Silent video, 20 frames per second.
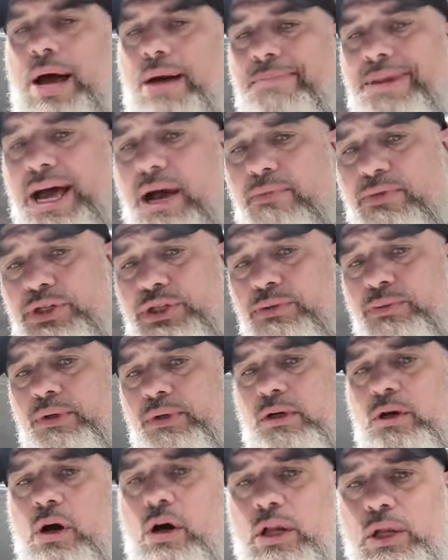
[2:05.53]
I'm not what
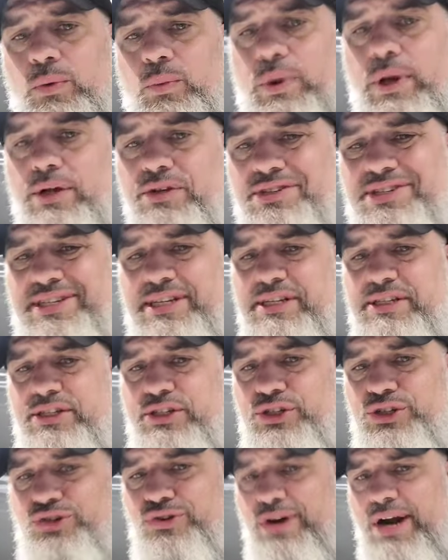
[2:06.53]
you would call a
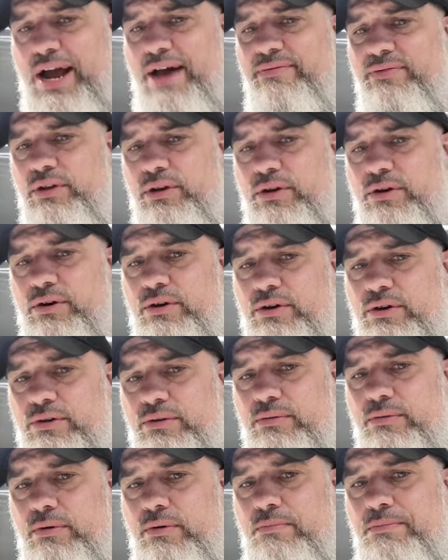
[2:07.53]
well-seasoned traveler,
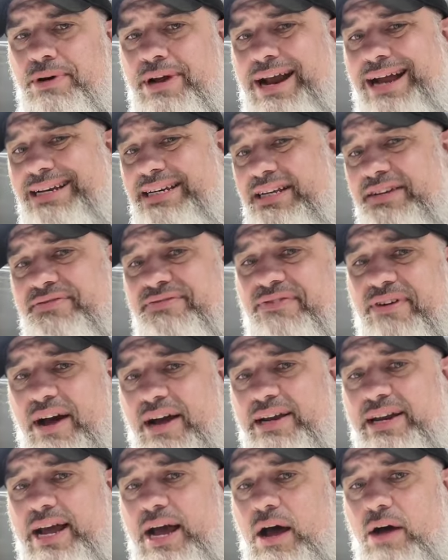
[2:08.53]
but I did
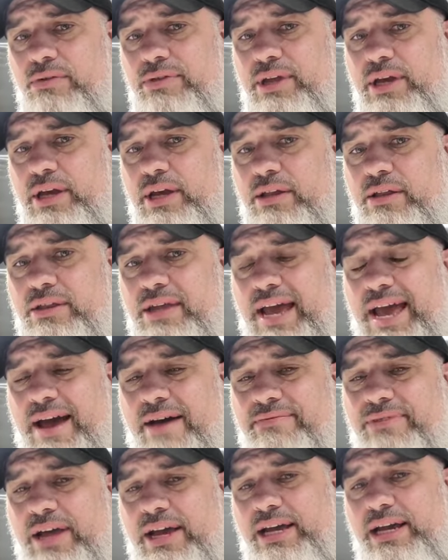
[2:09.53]
find out that they
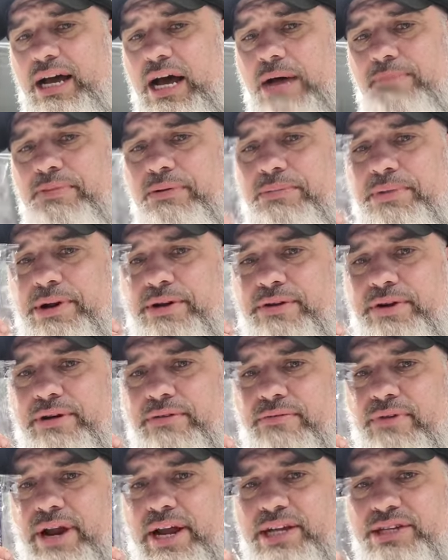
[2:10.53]
have like
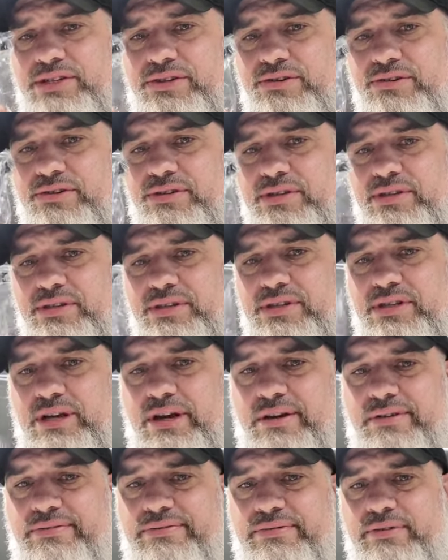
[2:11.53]
complimentary razors and
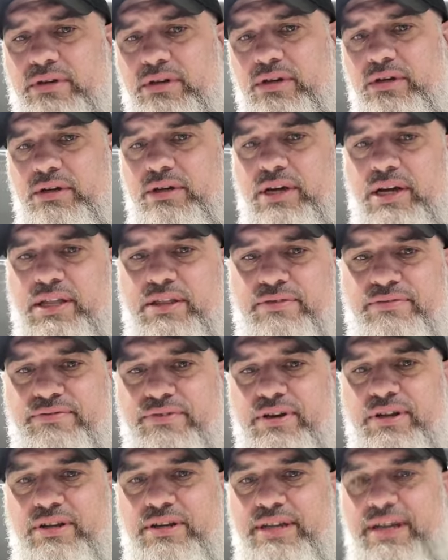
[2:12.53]
stuff at the
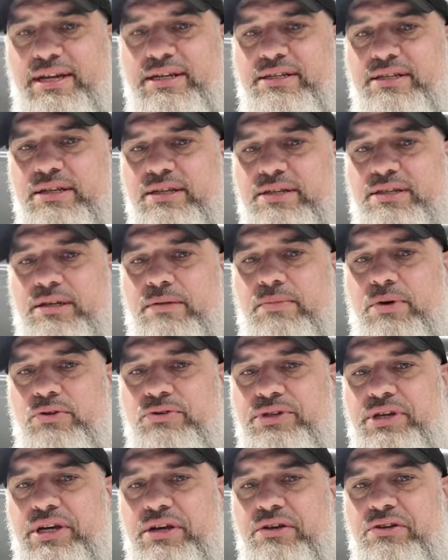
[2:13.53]
front desk at some
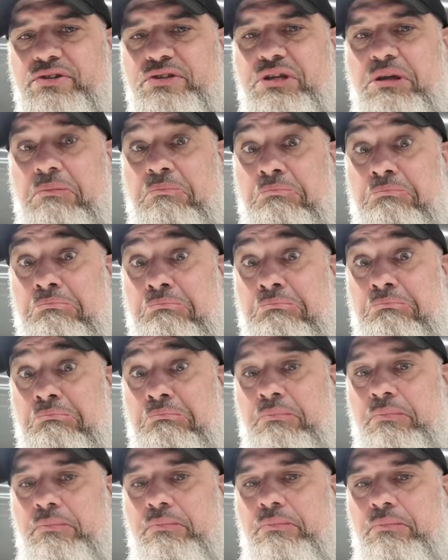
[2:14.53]
hotels.
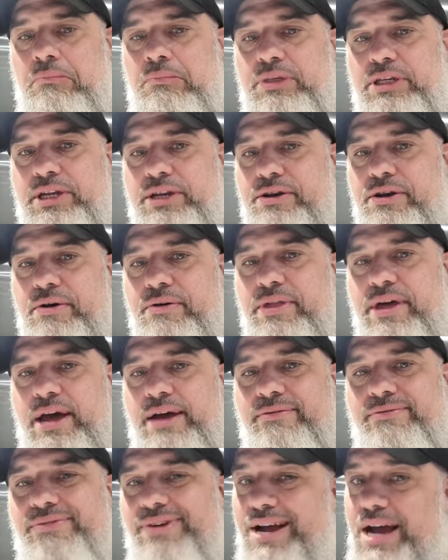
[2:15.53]
Didn't know
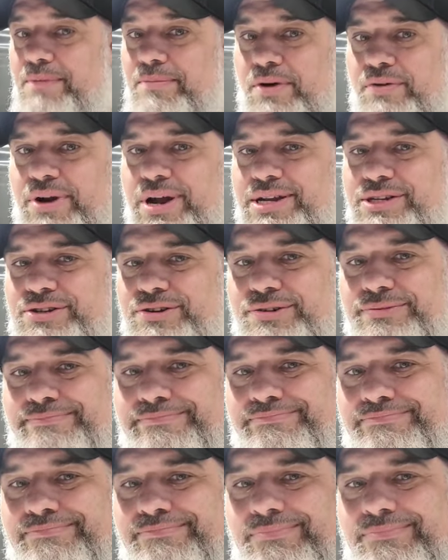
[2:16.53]
that. Forgot my razor.